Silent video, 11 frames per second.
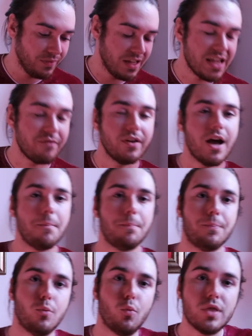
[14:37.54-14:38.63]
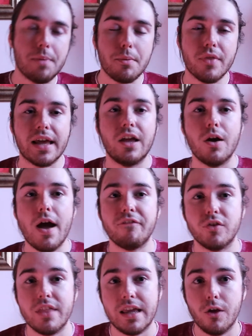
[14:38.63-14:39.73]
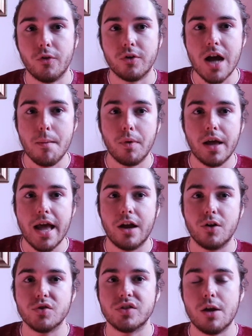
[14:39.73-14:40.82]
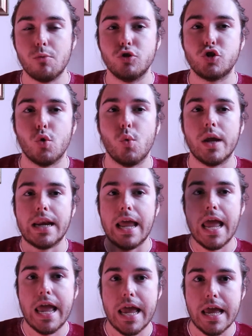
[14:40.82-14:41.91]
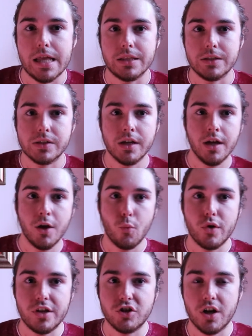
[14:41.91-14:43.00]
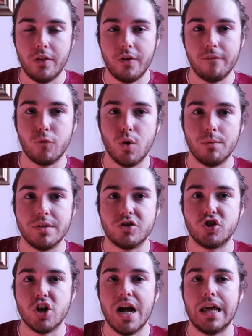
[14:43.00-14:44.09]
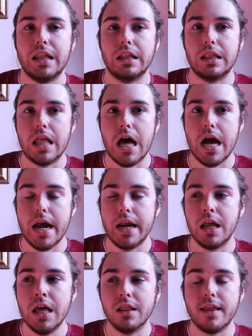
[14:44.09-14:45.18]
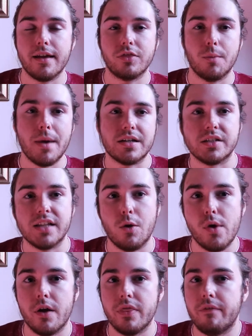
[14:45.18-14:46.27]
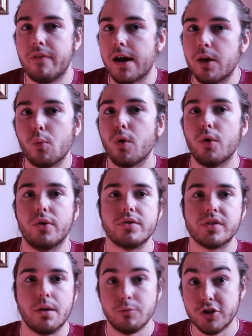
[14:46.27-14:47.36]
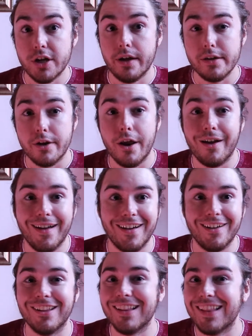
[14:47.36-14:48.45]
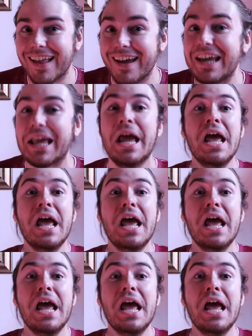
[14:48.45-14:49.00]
even up with the people that after they killed their doppelgangers, they would join hands with each other and form this giant line. Like, they're about to sing, "We Are the Fucking World" or some shit, you know? Like,